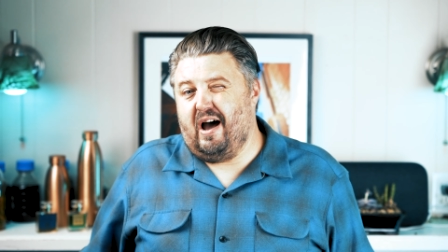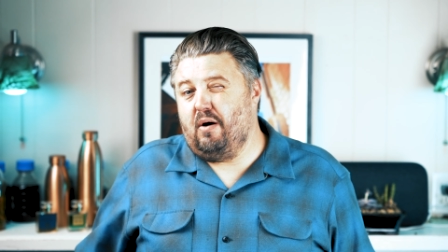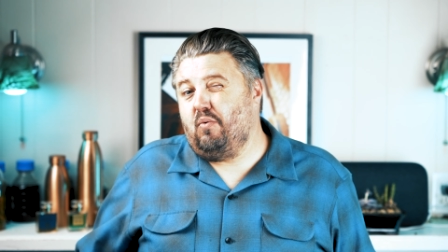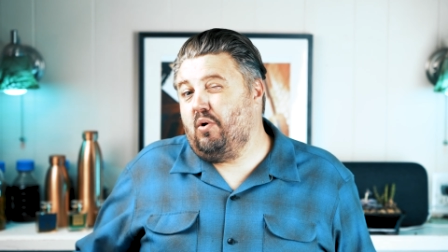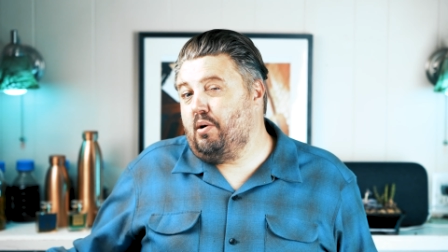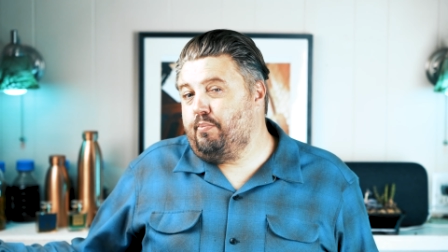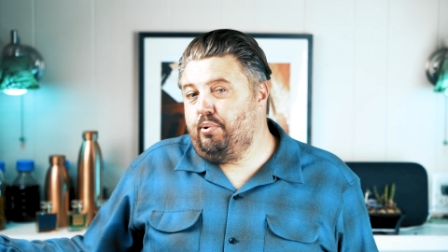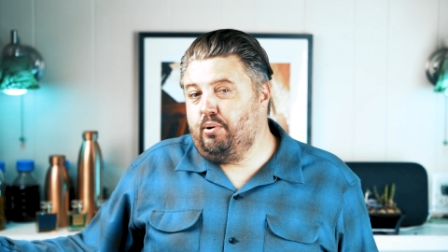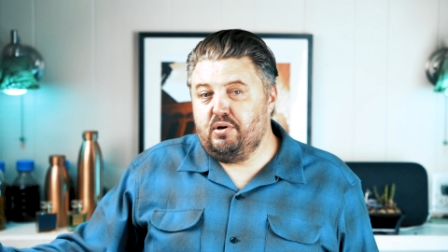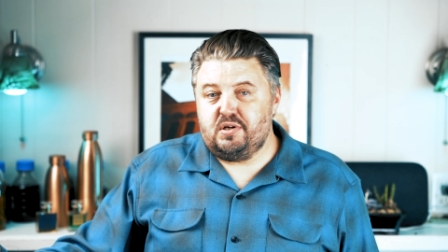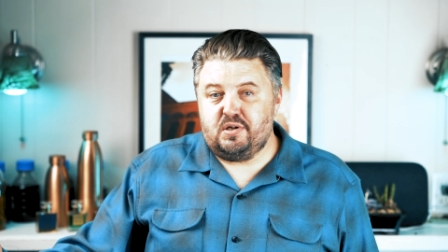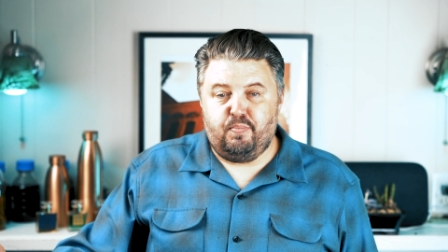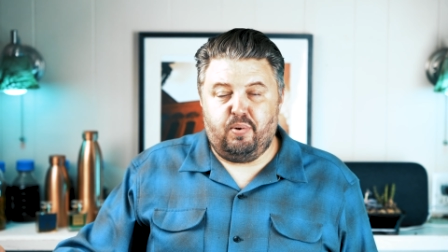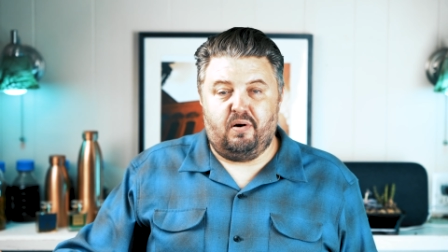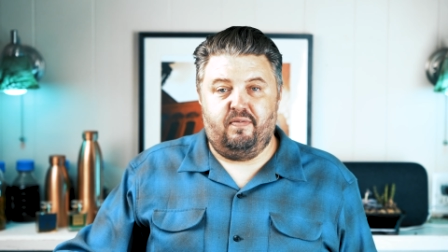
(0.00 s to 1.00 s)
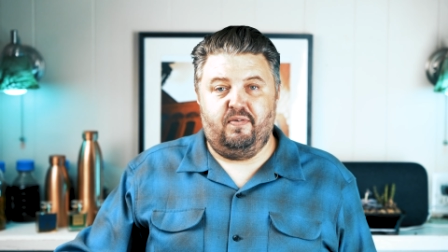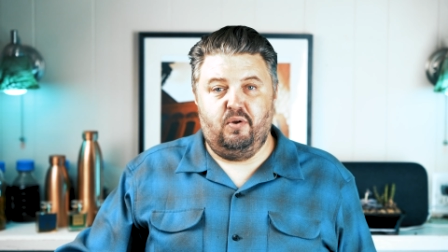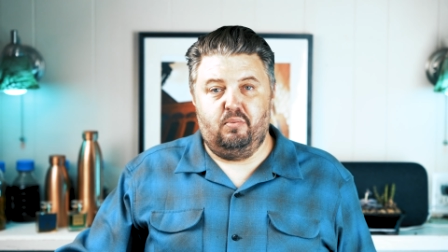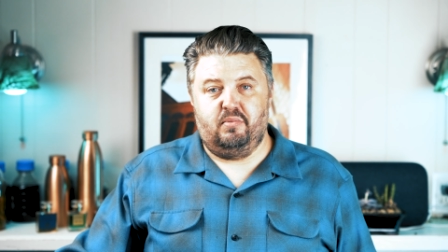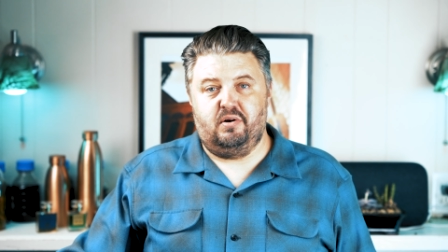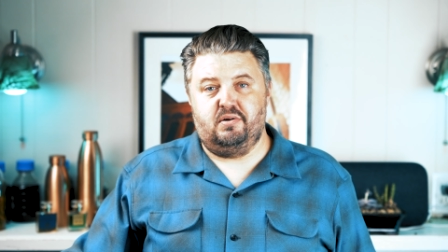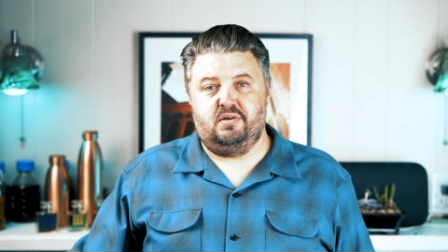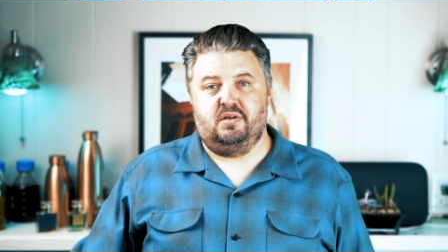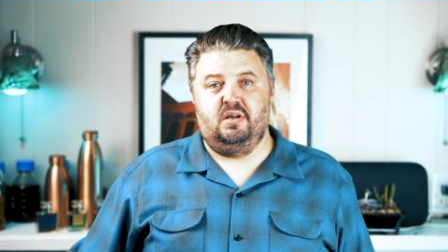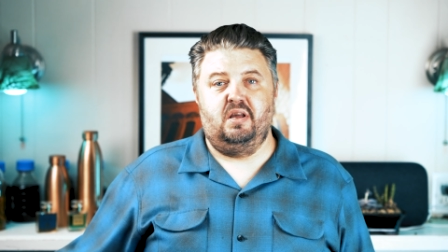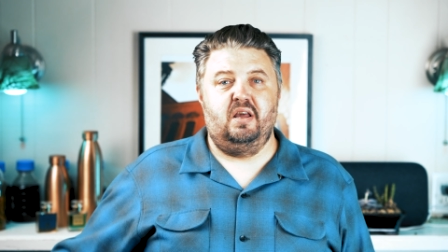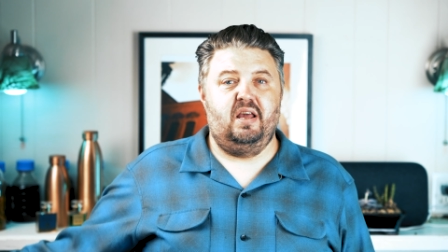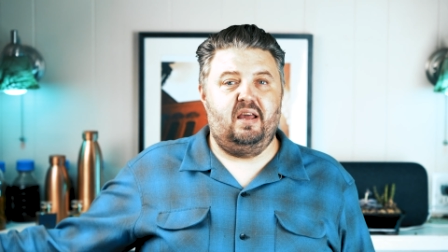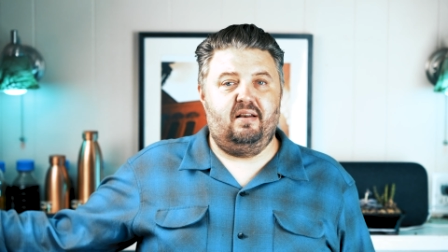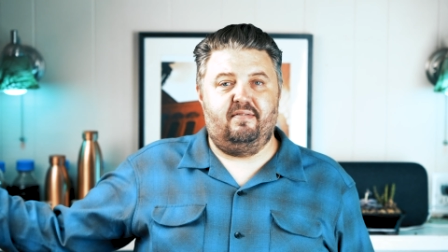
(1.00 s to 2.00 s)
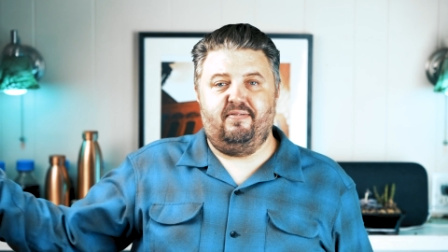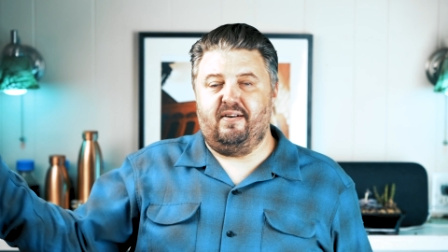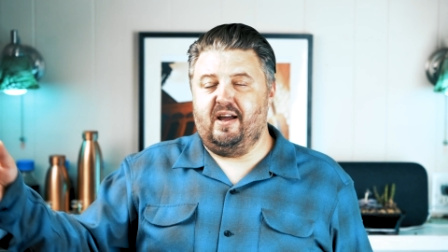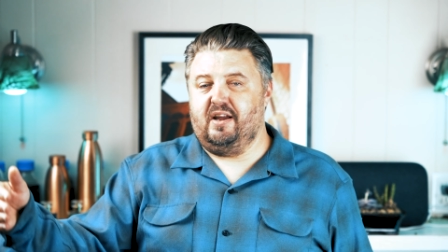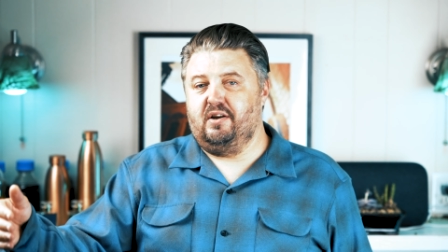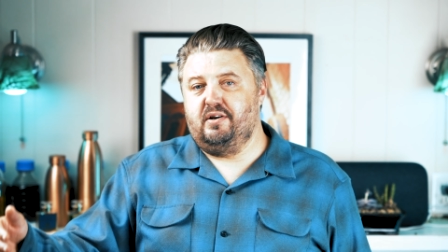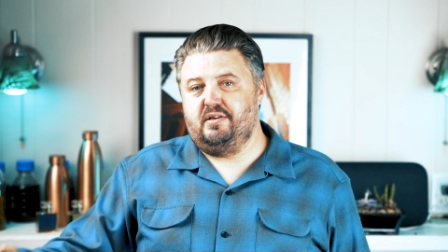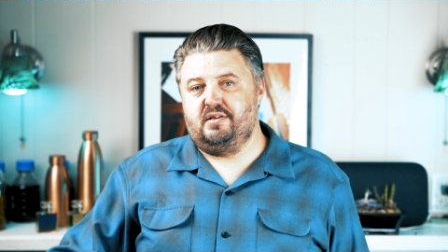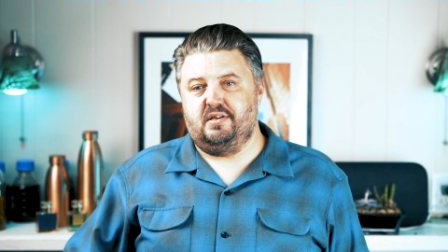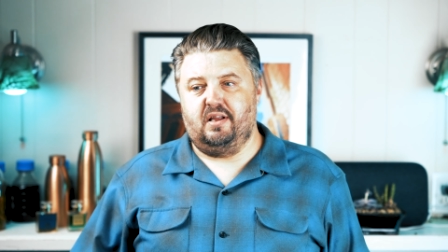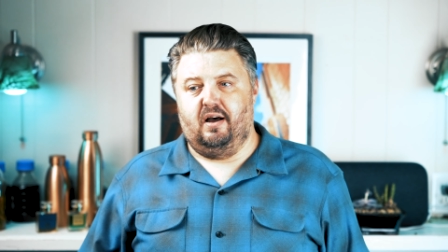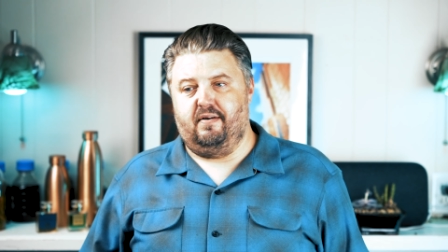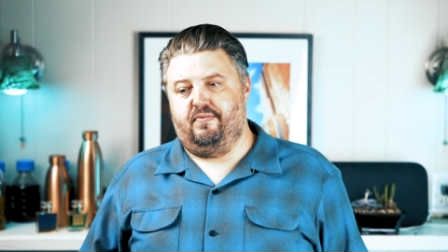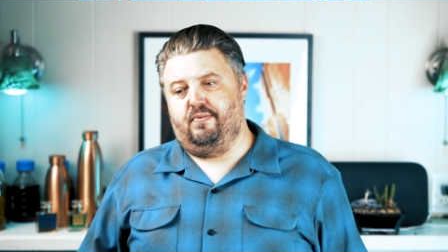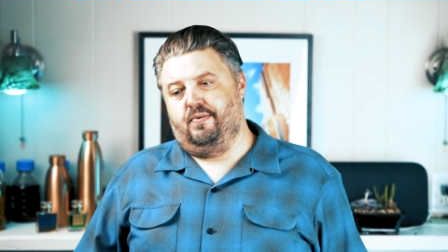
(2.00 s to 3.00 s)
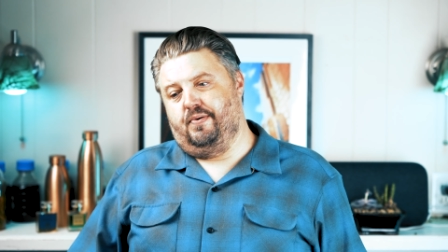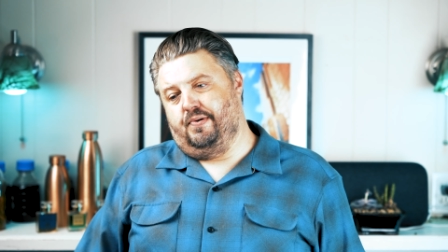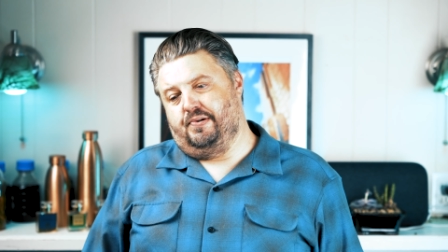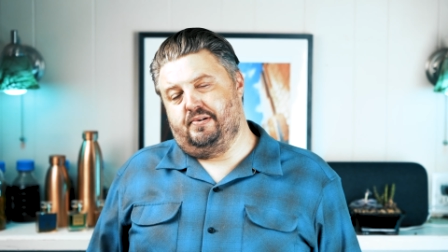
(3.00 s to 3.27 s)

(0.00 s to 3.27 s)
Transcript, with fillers: I want to push perfumers and find good stuff.